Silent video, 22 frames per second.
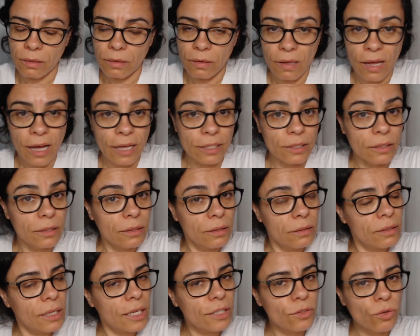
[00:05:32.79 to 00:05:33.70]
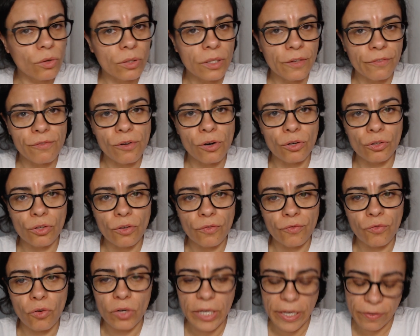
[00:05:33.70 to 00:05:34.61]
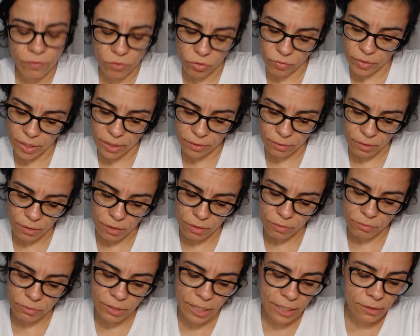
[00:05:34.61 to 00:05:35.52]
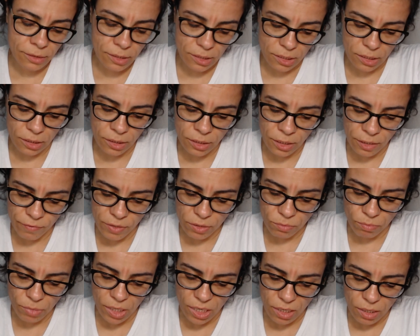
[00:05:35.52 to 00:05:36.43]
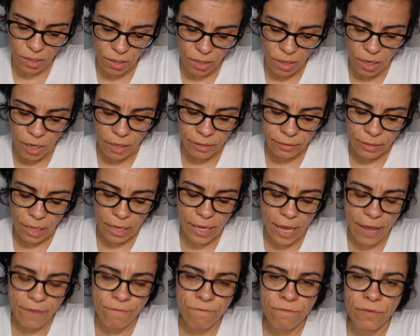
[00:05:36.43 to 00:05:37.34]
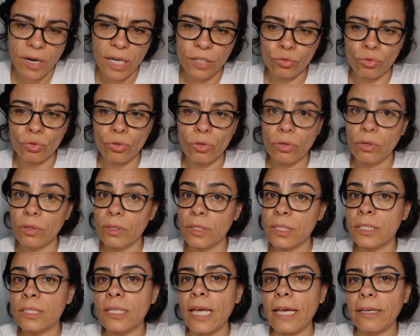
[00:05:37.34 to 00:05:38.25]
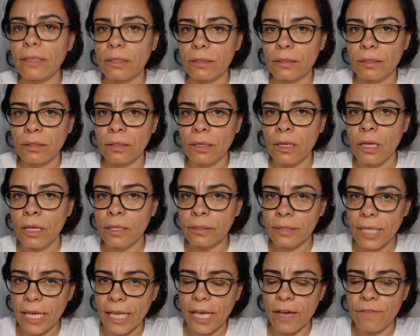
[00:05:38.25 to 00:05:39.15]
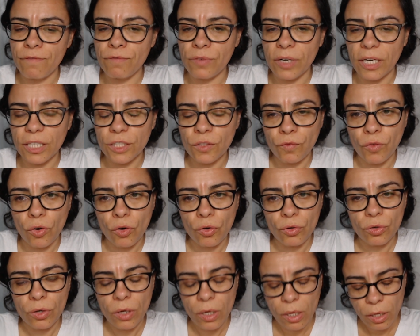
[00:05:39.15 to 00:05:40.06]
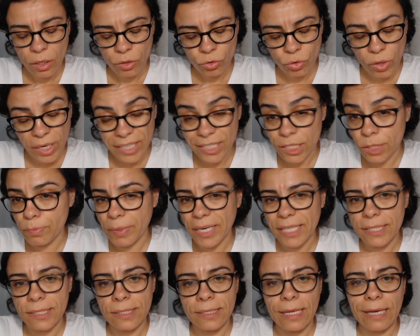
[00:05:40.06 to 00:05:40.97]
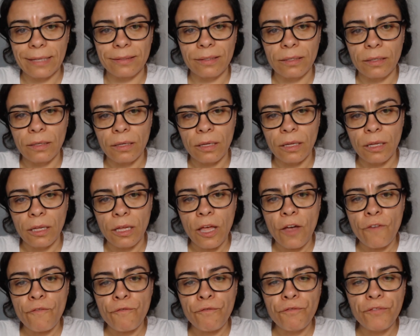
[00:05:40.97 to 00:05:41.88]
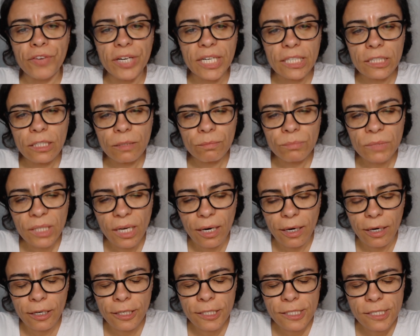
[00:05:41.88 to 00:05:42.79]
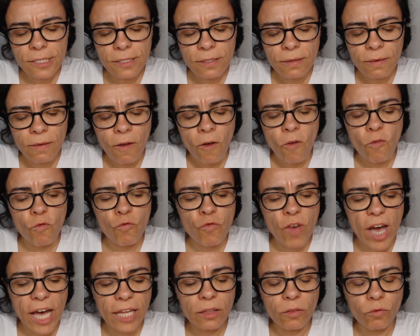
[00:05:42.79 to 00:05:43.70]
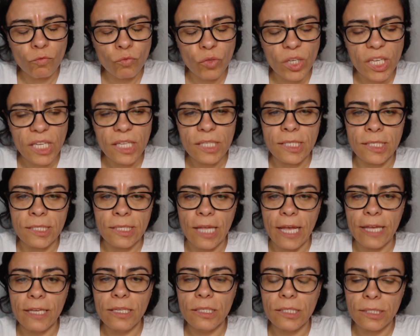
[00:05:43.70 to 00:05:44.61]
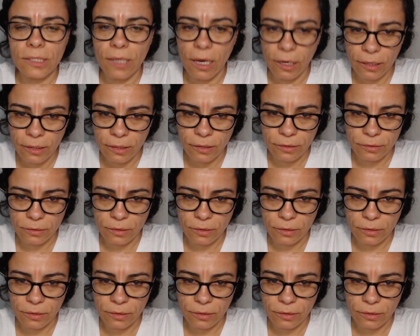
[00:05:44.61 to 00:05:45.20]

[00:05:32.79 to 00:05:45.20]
And not only for you, for everyone. They disagree with me, they have right to say it. They have right to express that. Freedom dies when we stay silent.